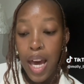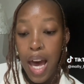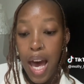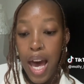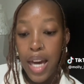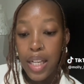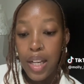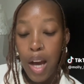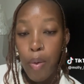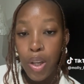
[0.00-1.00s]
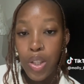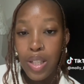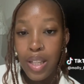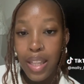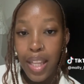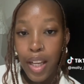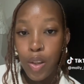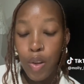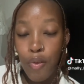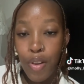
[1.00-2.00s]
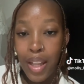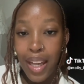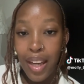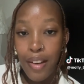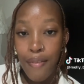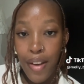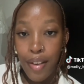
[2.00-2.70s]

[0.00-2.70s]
And I want to say thank you for the EFF,